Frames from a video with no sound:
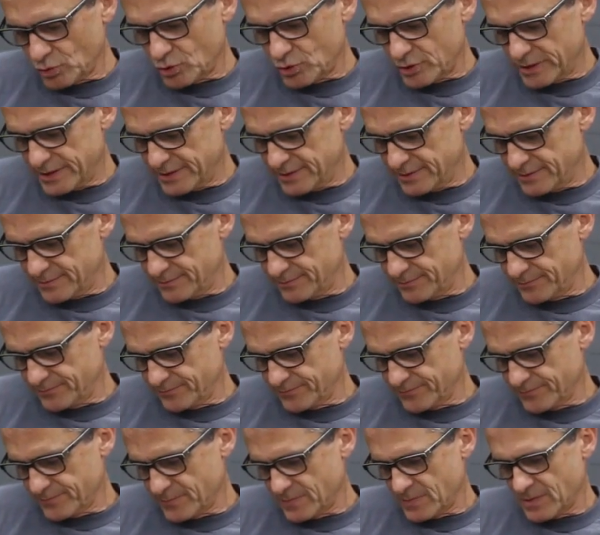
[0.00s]
ahead and
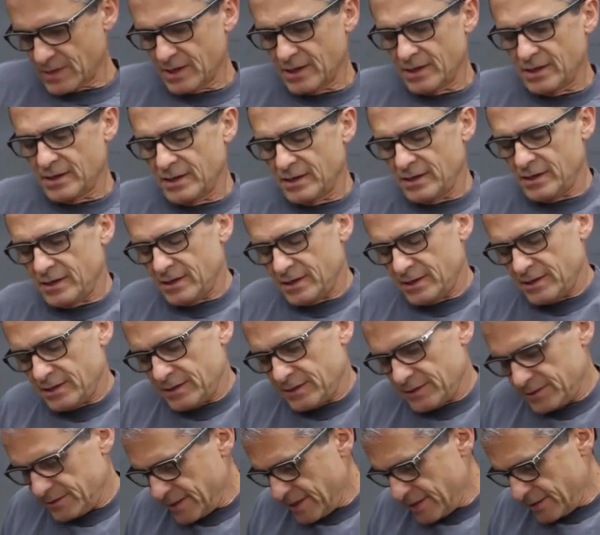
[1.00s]

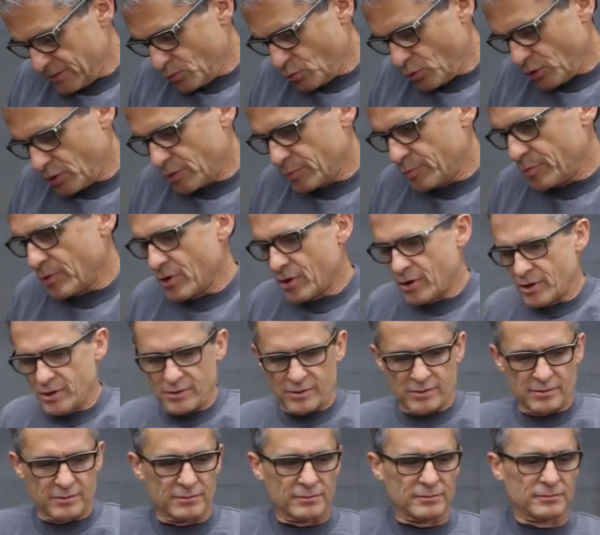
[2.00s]
take the work
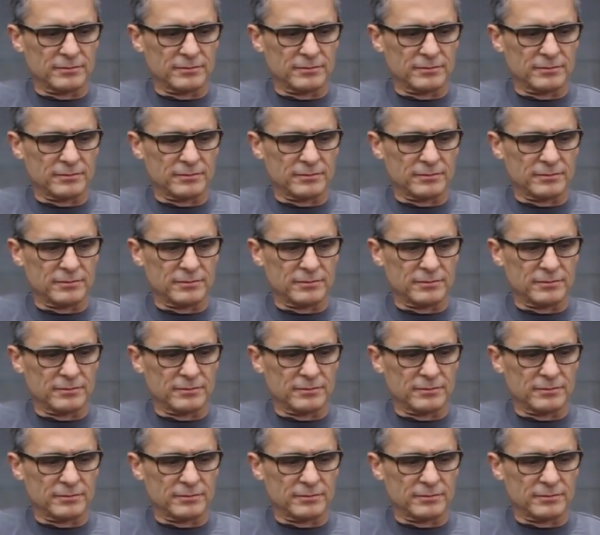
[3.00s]
apart.